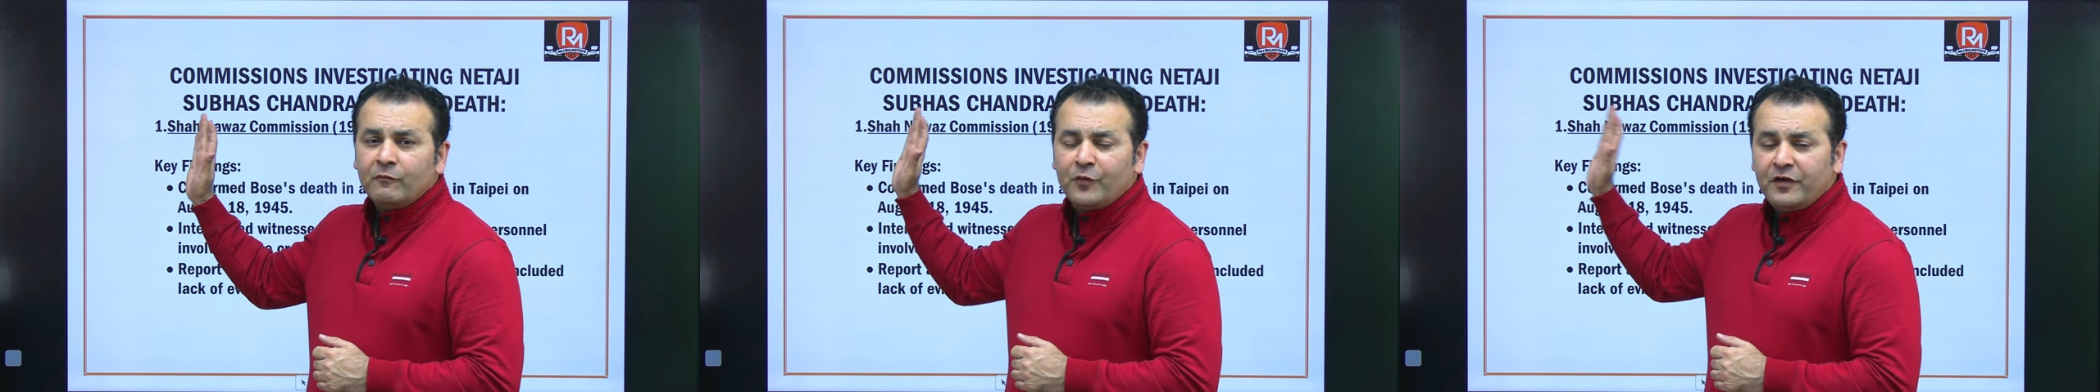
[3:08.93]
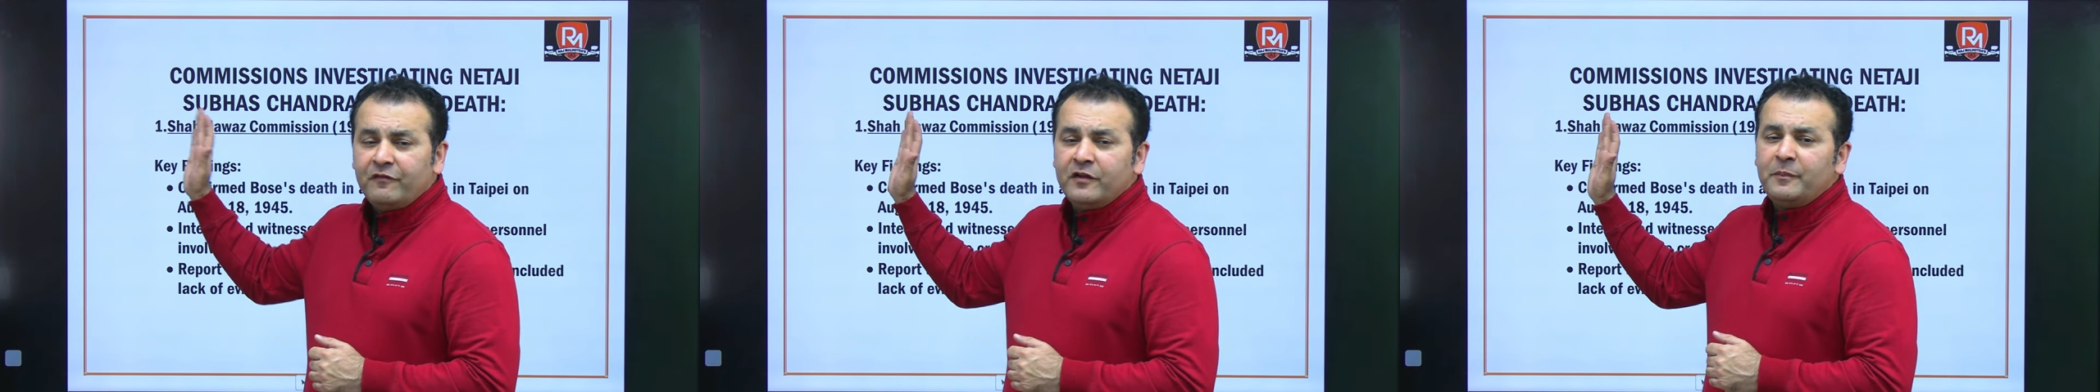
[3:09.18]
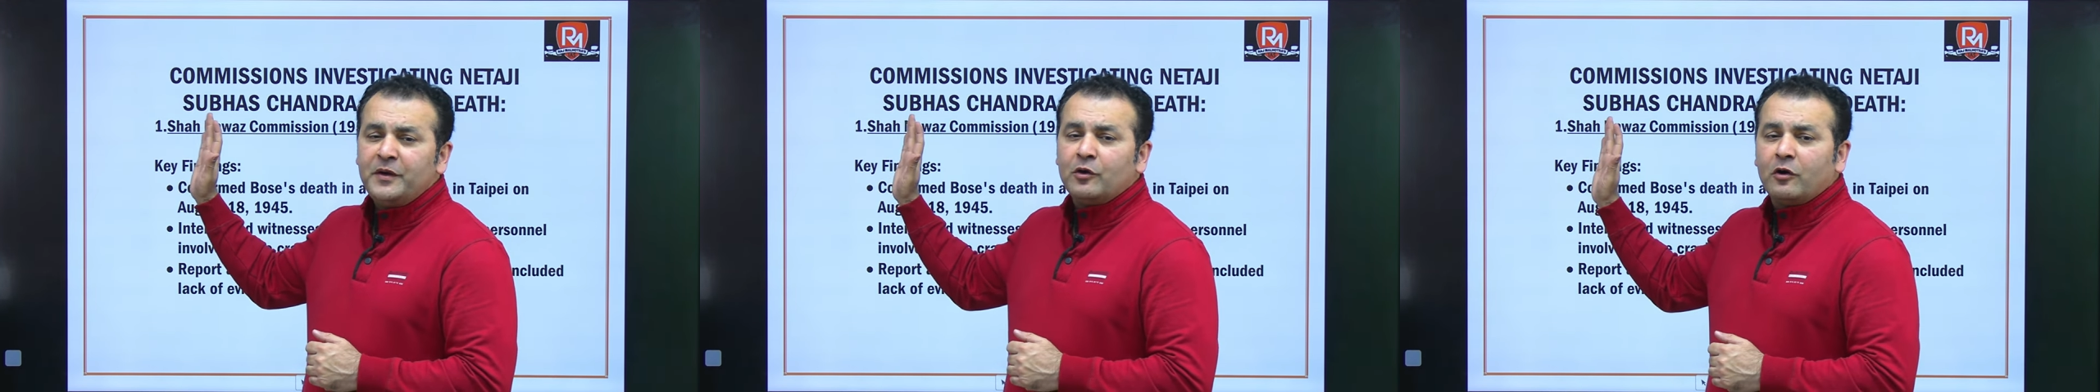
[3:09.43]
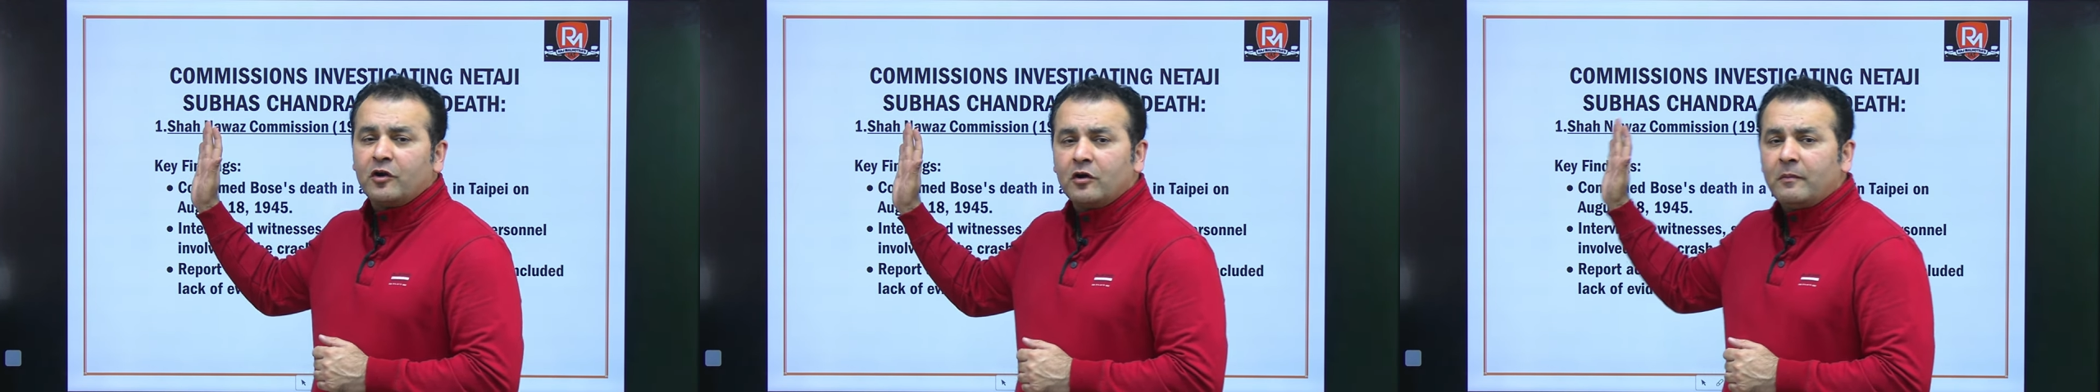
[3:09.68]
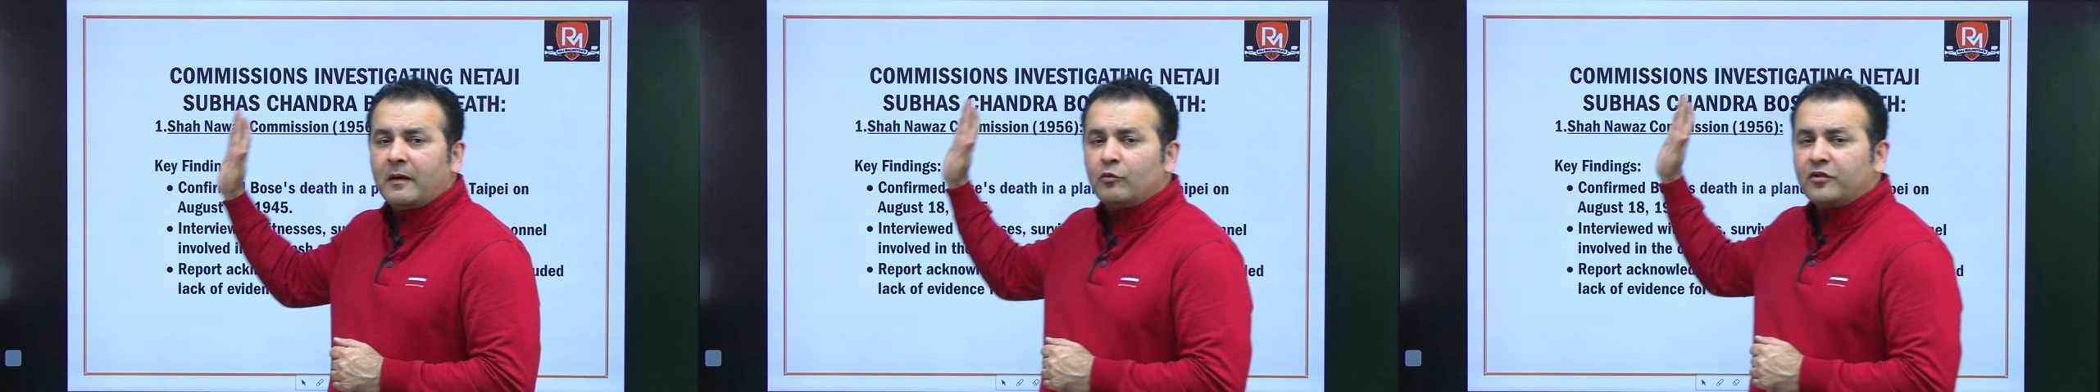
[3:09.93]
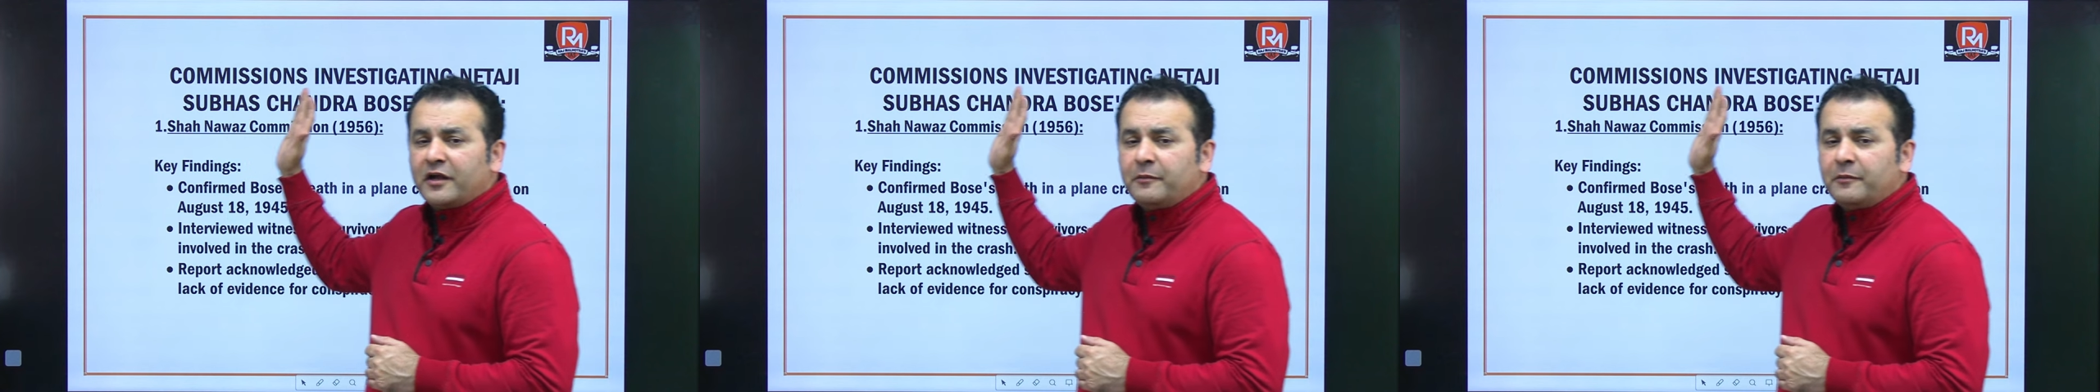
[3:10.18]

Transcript: we will be talking about the